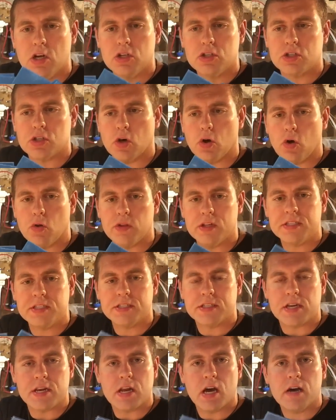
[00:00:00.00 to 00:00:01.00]
So this
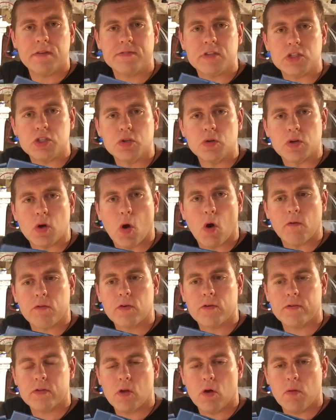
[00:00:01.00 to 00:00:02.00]
is enough to do an
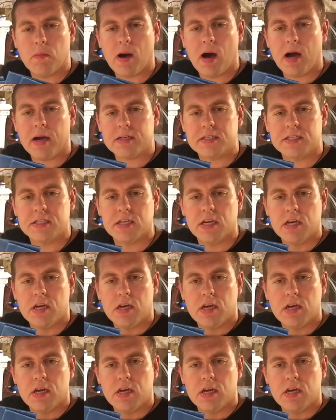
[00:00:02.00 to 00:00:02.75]
overflow box.